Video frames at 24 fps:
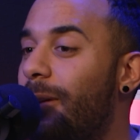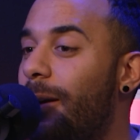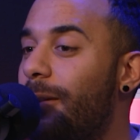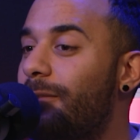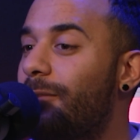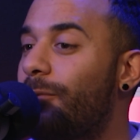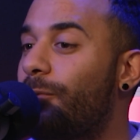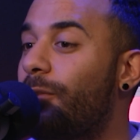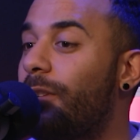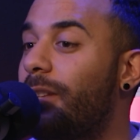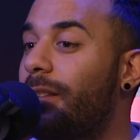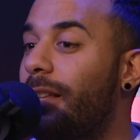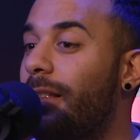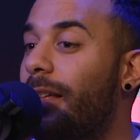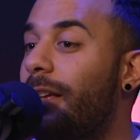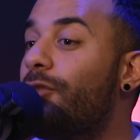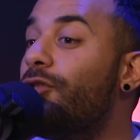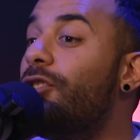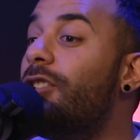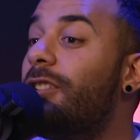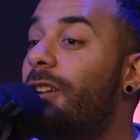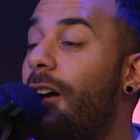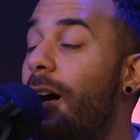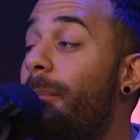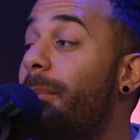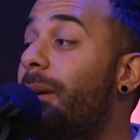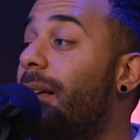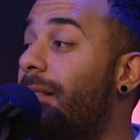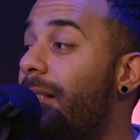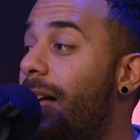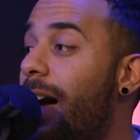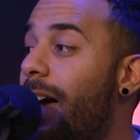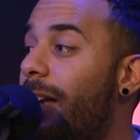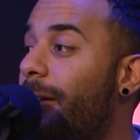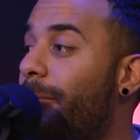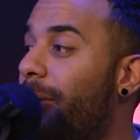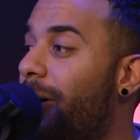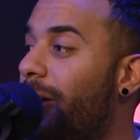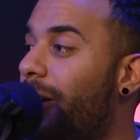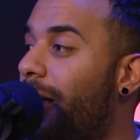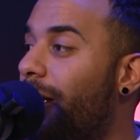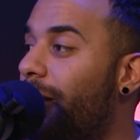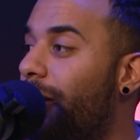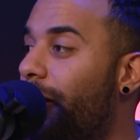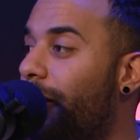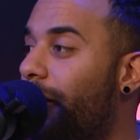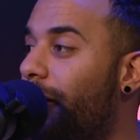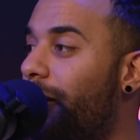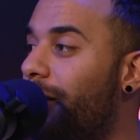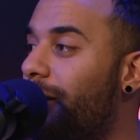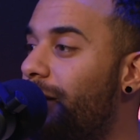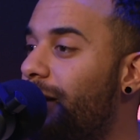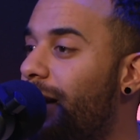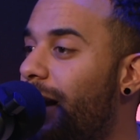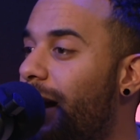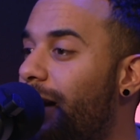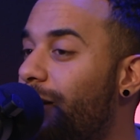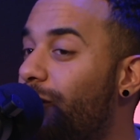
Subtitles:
I was really like, she taught me a lot of what I learned.